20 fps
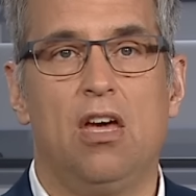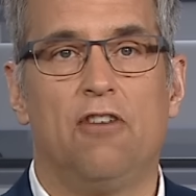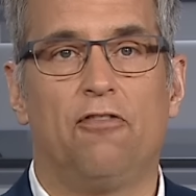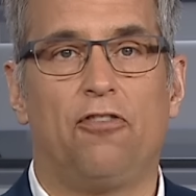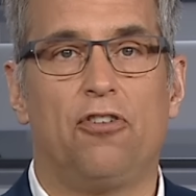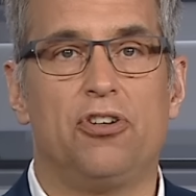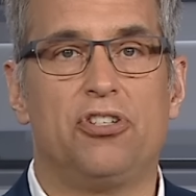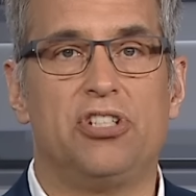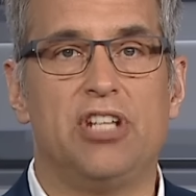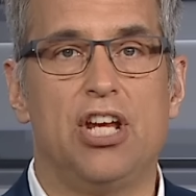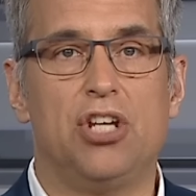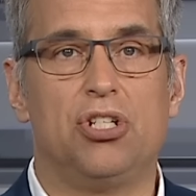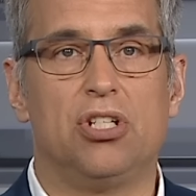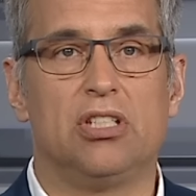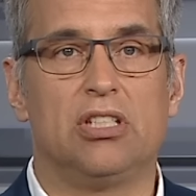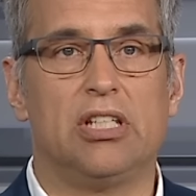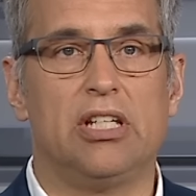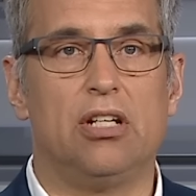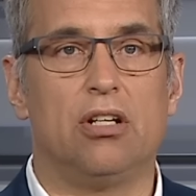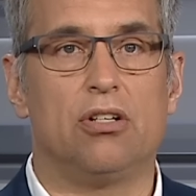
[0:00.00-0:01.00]
First
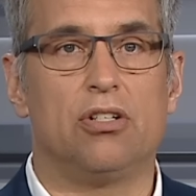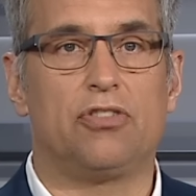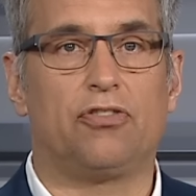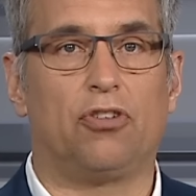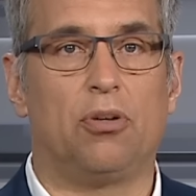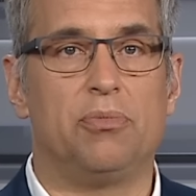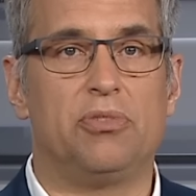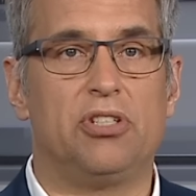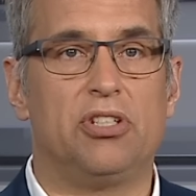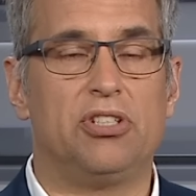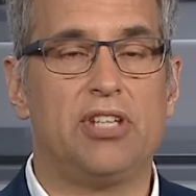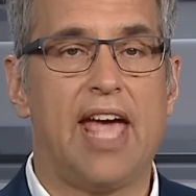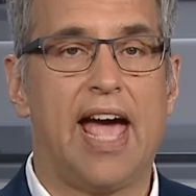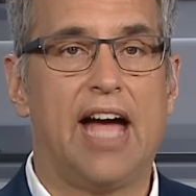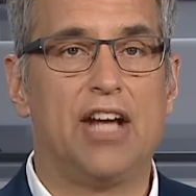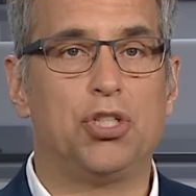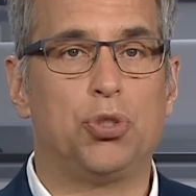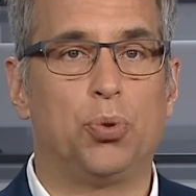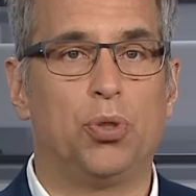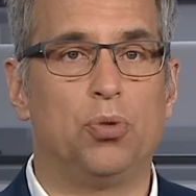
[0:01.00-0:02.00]
Nations leaders from
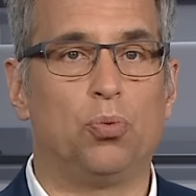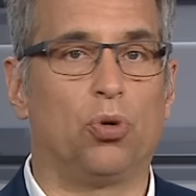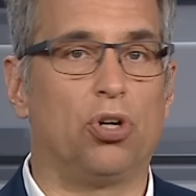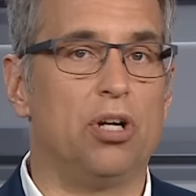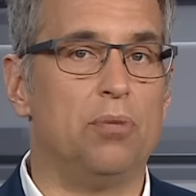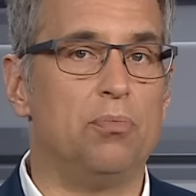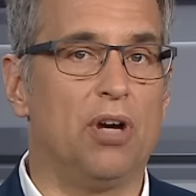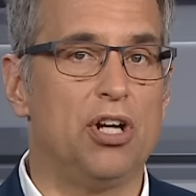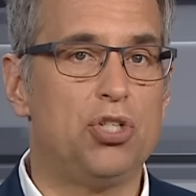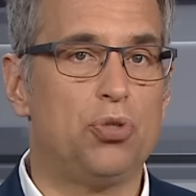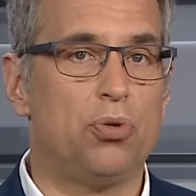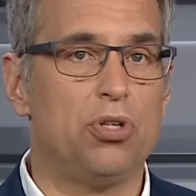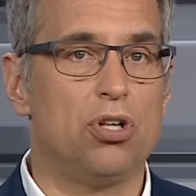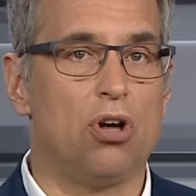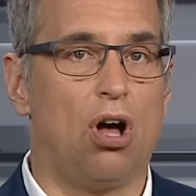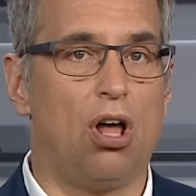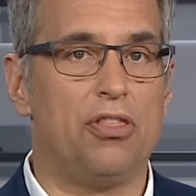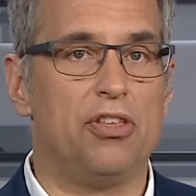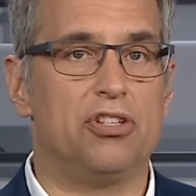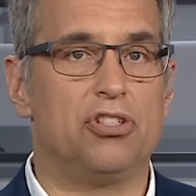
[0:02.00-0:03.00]
Saskatchewan were in
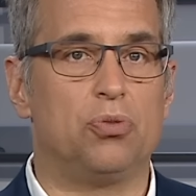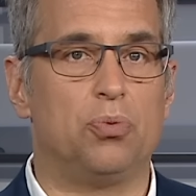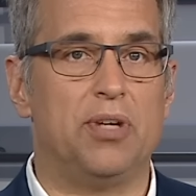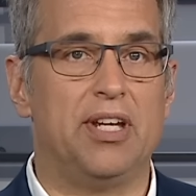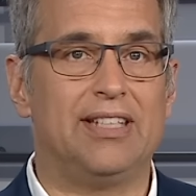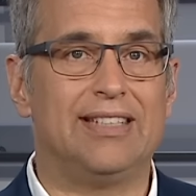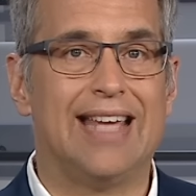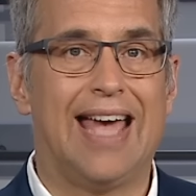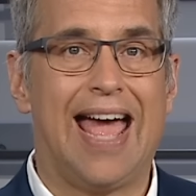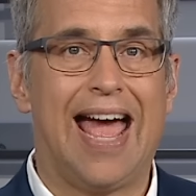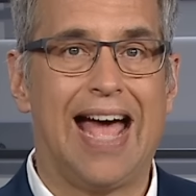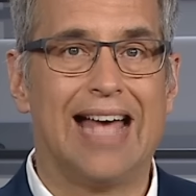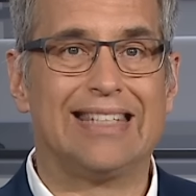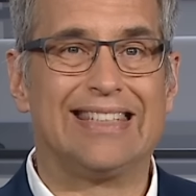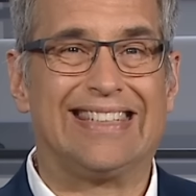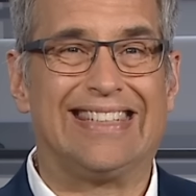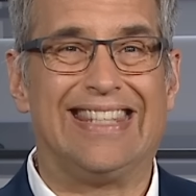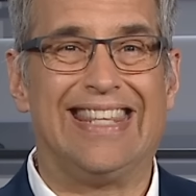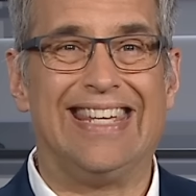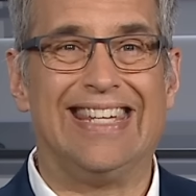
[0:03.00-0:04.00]
Montreal this week to
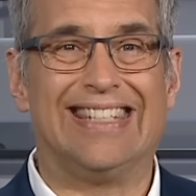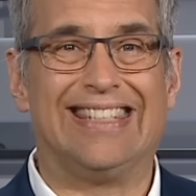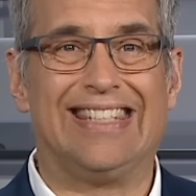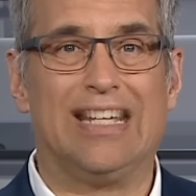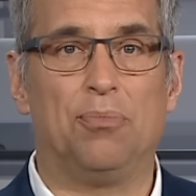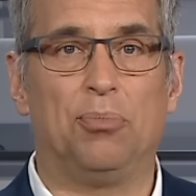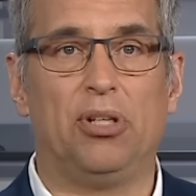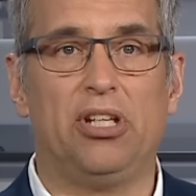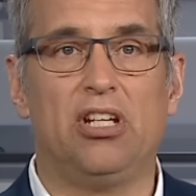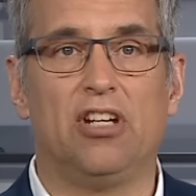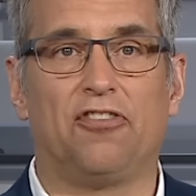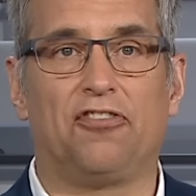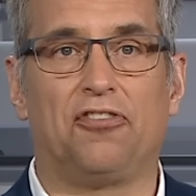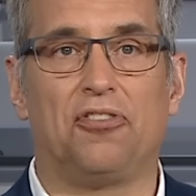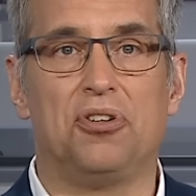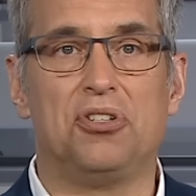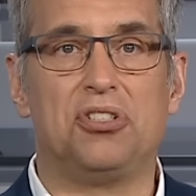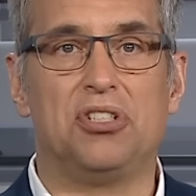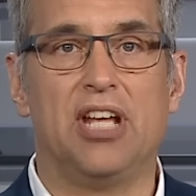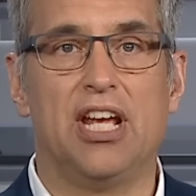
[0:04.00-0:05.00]
ask the Assembly of
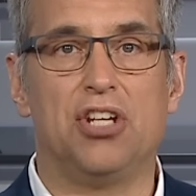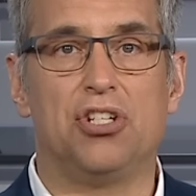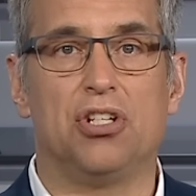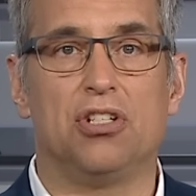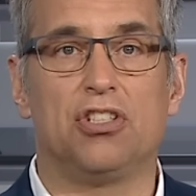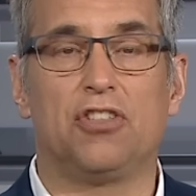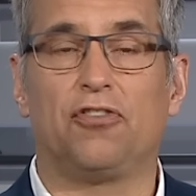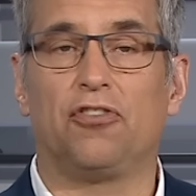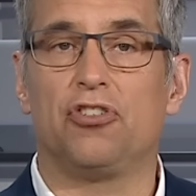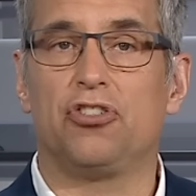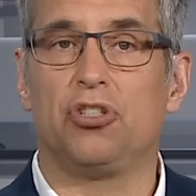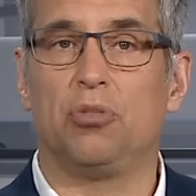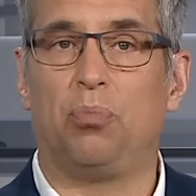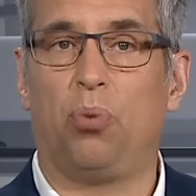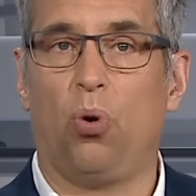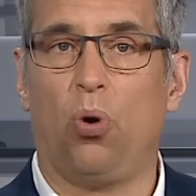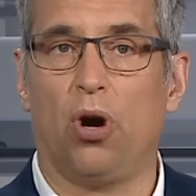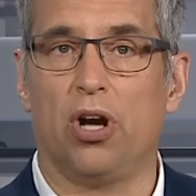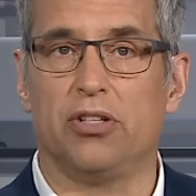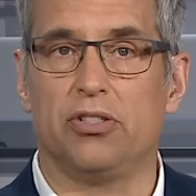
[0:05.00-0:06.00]
First Nations for
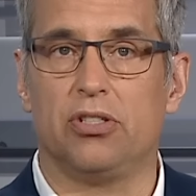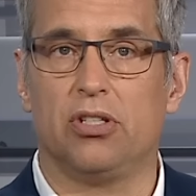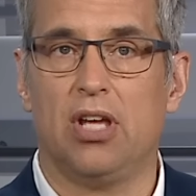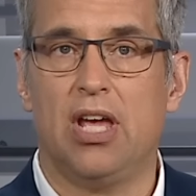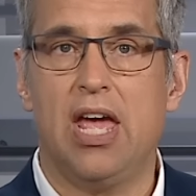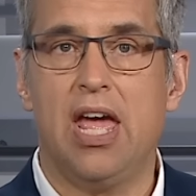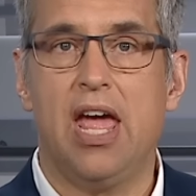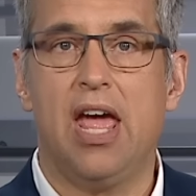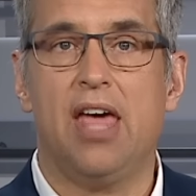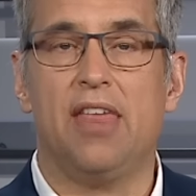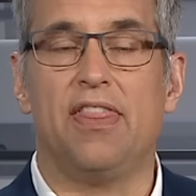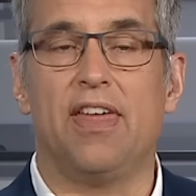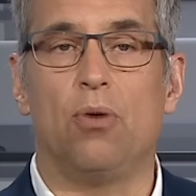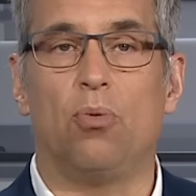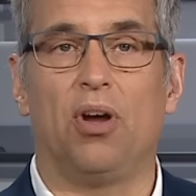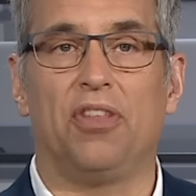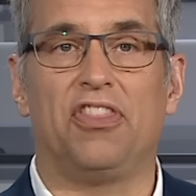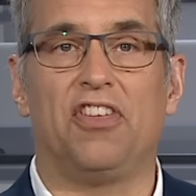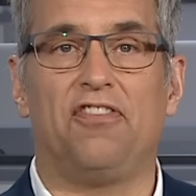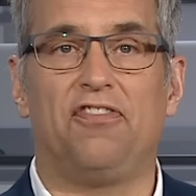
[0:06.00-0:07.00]
support. They
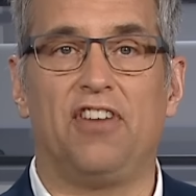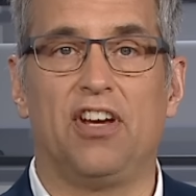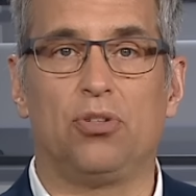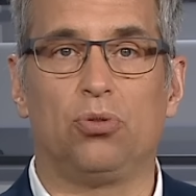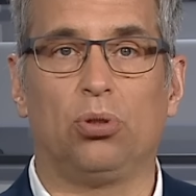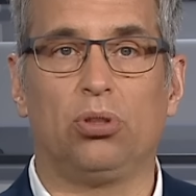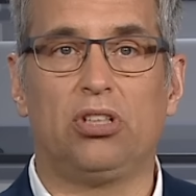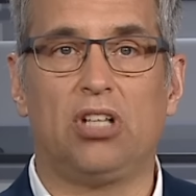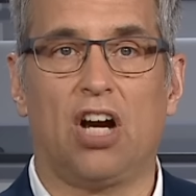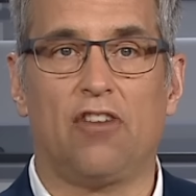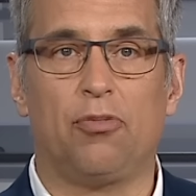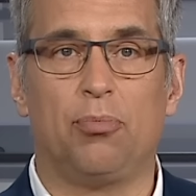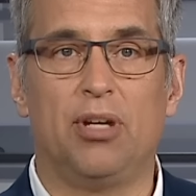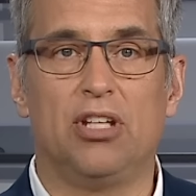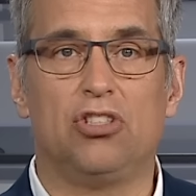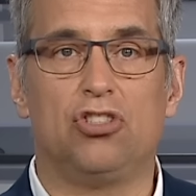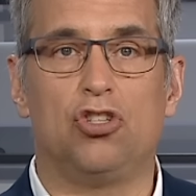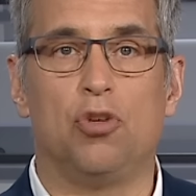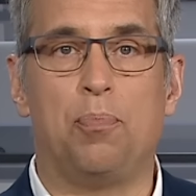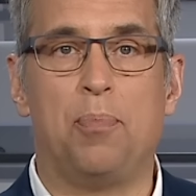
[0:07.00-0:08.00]
want the federal
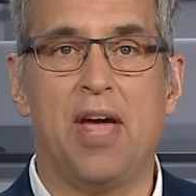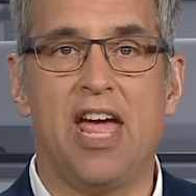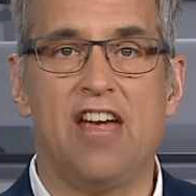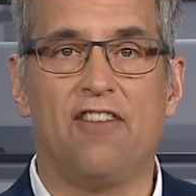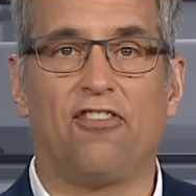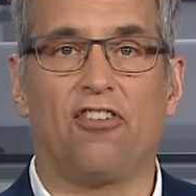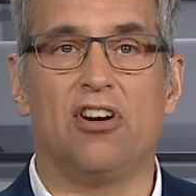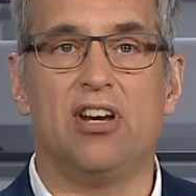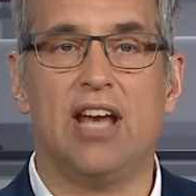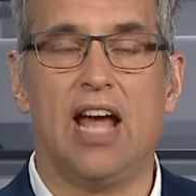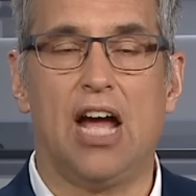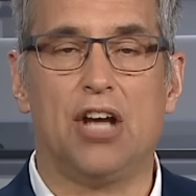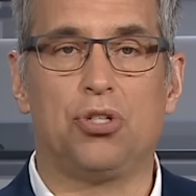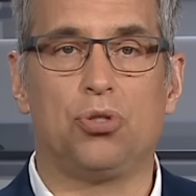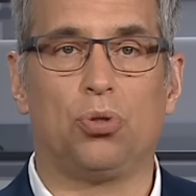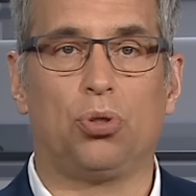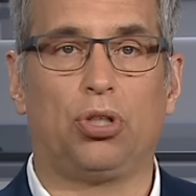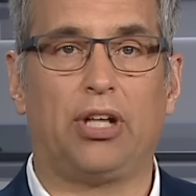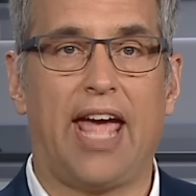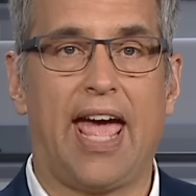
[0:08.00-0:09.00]
government to pay for
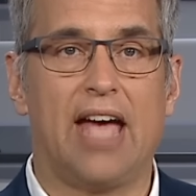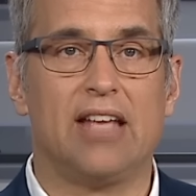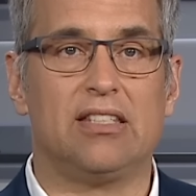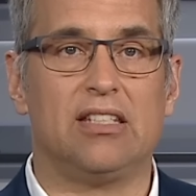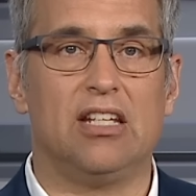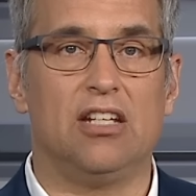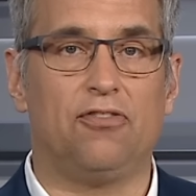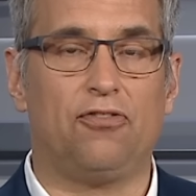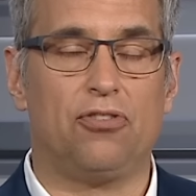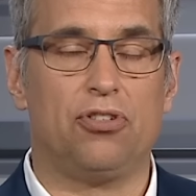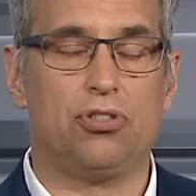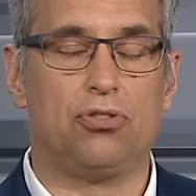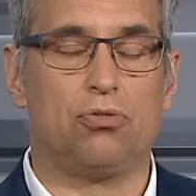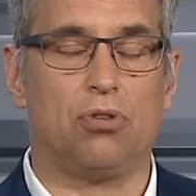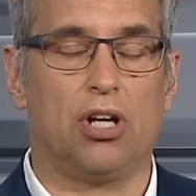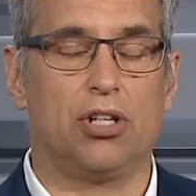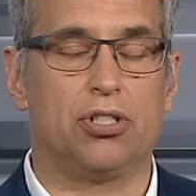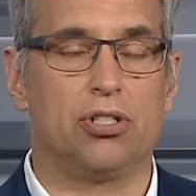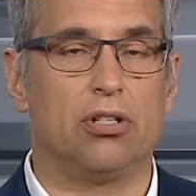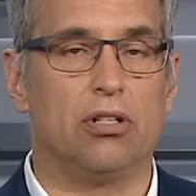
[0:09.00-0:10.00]
natural gas
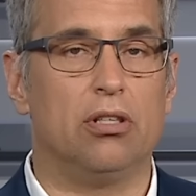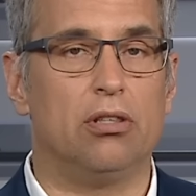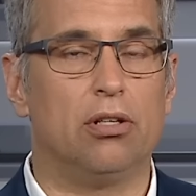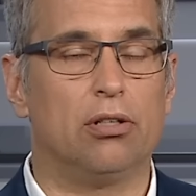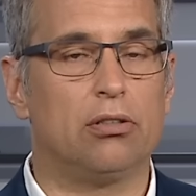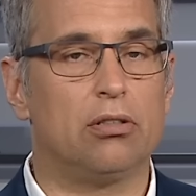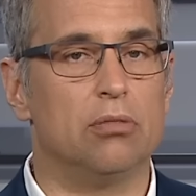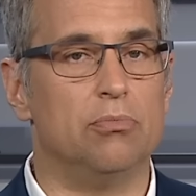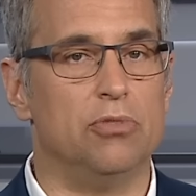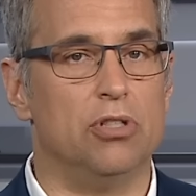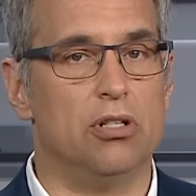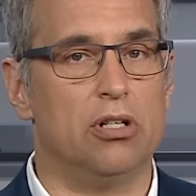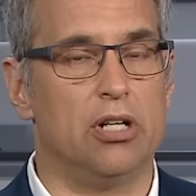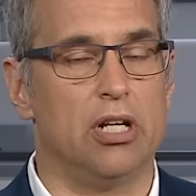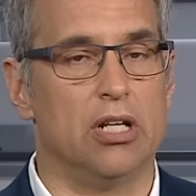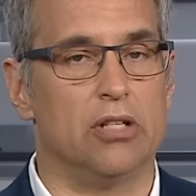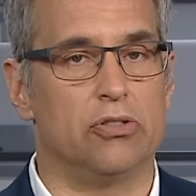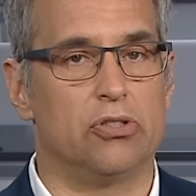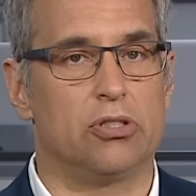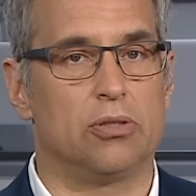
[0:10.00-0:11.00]
infrastructure in their
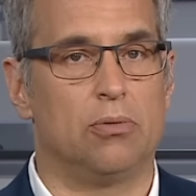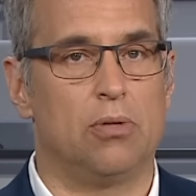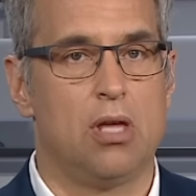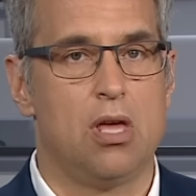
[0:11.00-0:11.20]
communities.